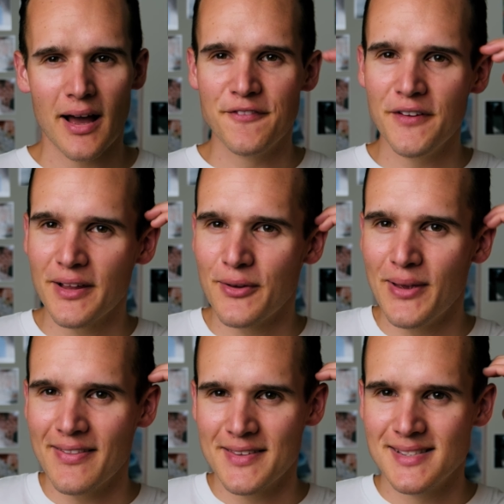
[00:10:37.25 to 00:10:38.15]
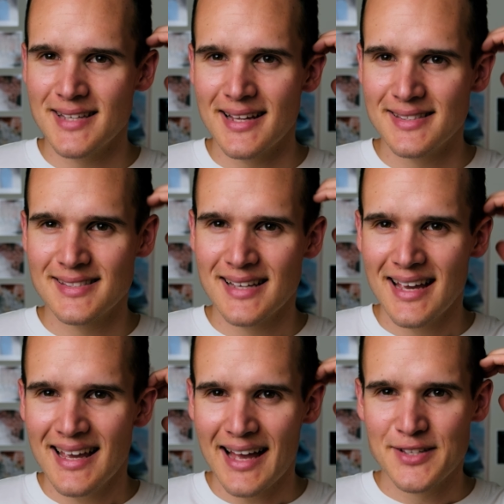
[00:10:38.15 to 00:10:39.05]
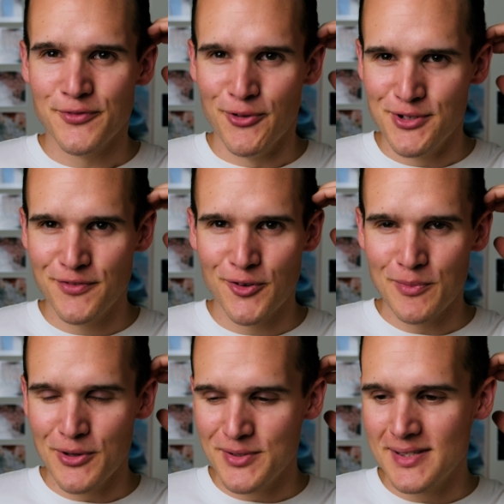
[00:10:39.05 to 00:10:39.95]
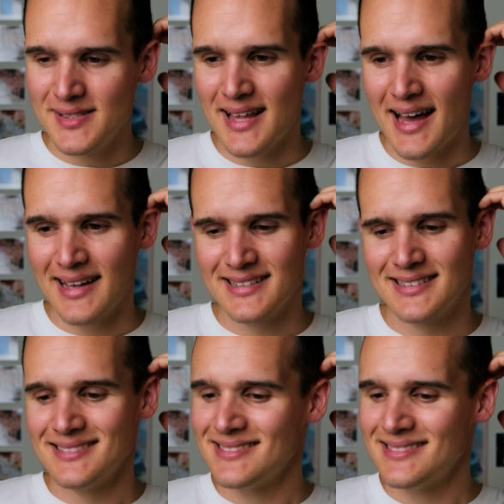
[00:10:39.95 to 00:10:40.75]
I feel like we get this sense as Fujifilm uses that